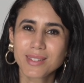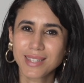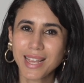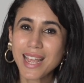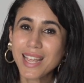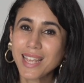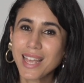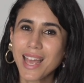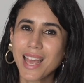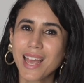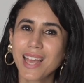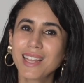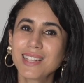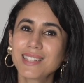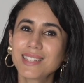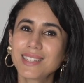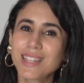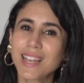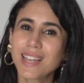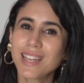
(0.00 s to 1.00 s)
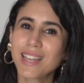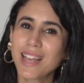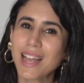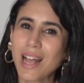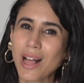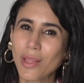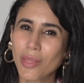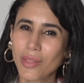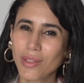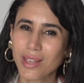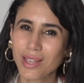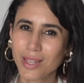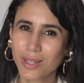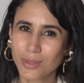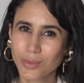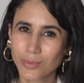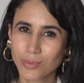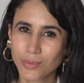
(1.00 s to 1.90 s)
Take care and stay healthy.